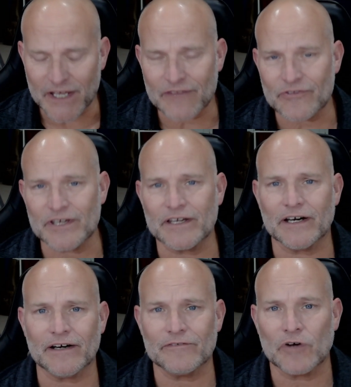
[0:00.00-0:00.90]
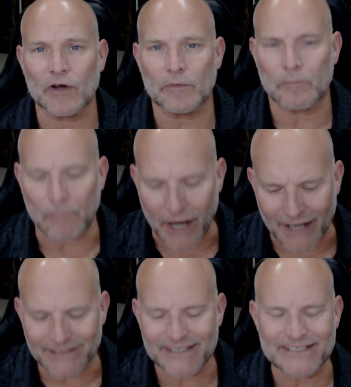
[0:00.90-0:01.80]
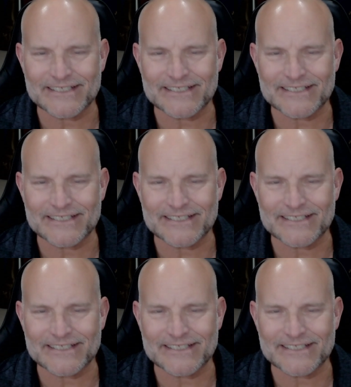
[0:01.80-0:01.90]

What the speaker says: think of, bonding